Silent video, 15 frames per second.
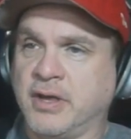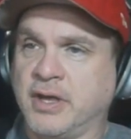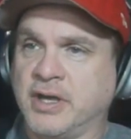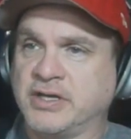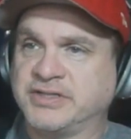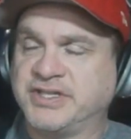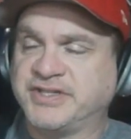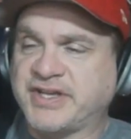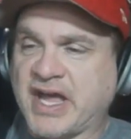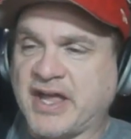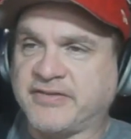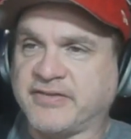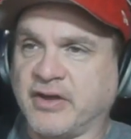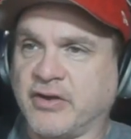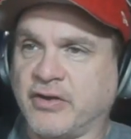She's
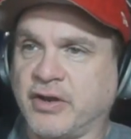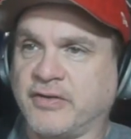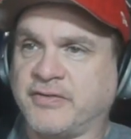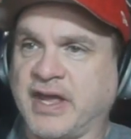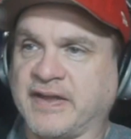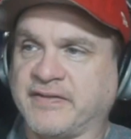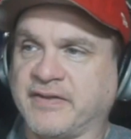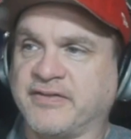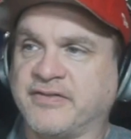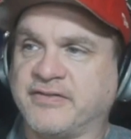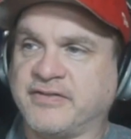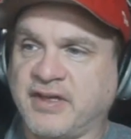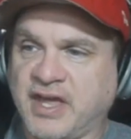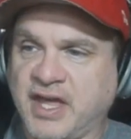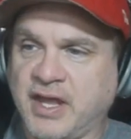asking her to take these
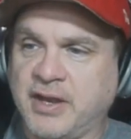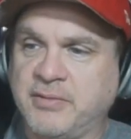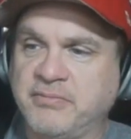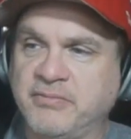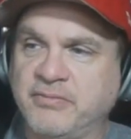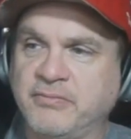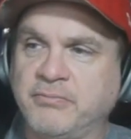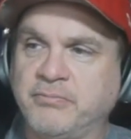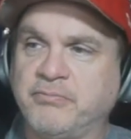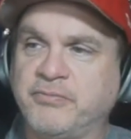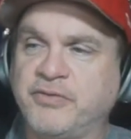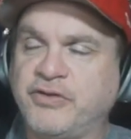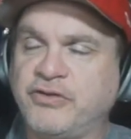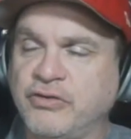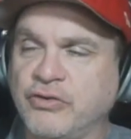10
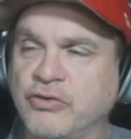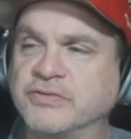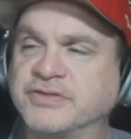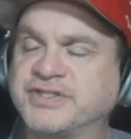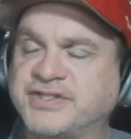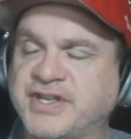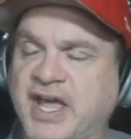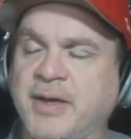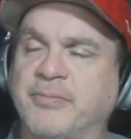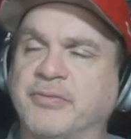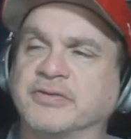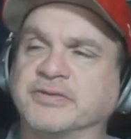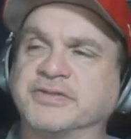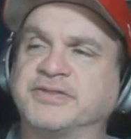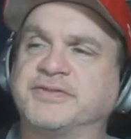huge
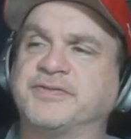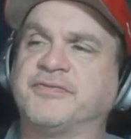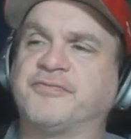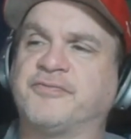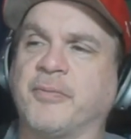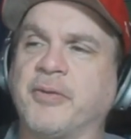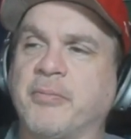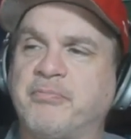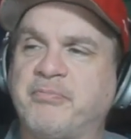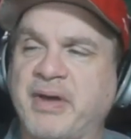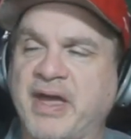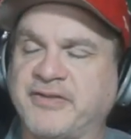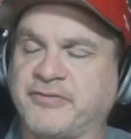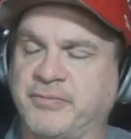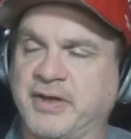tables from the
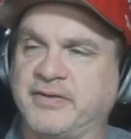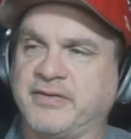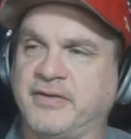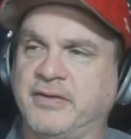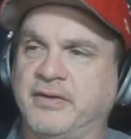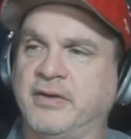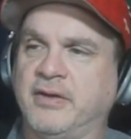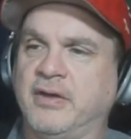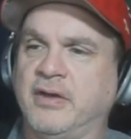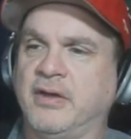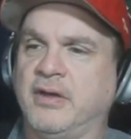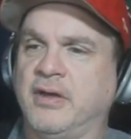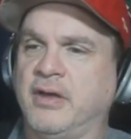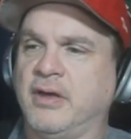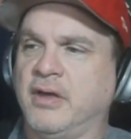basement
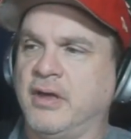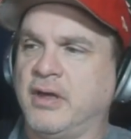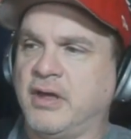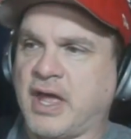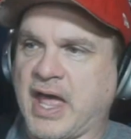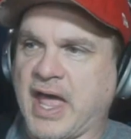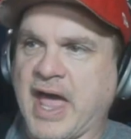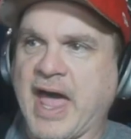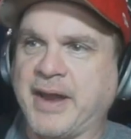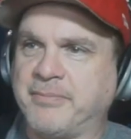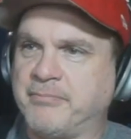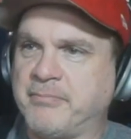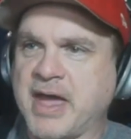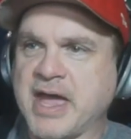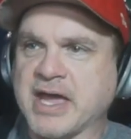and
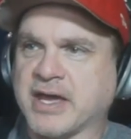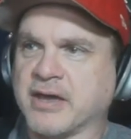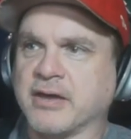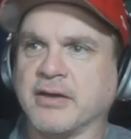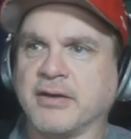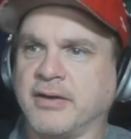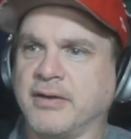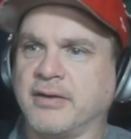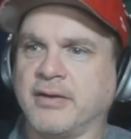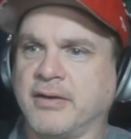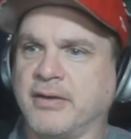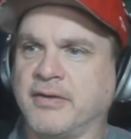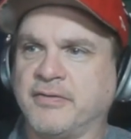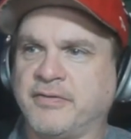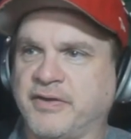make
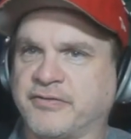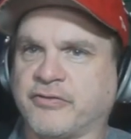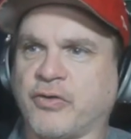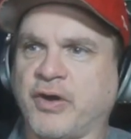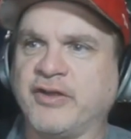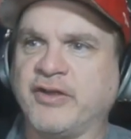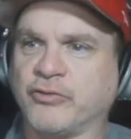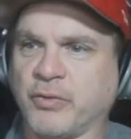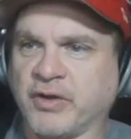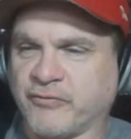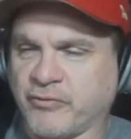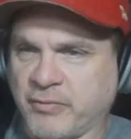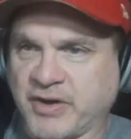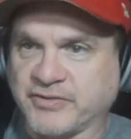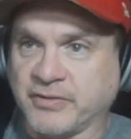this crane's wing
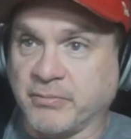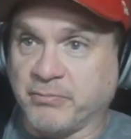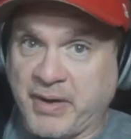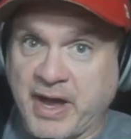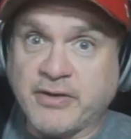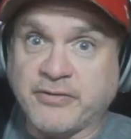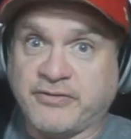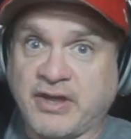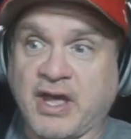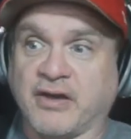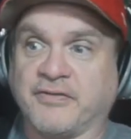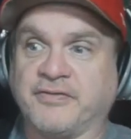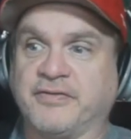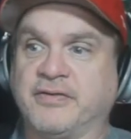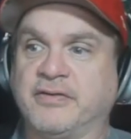formation by herself.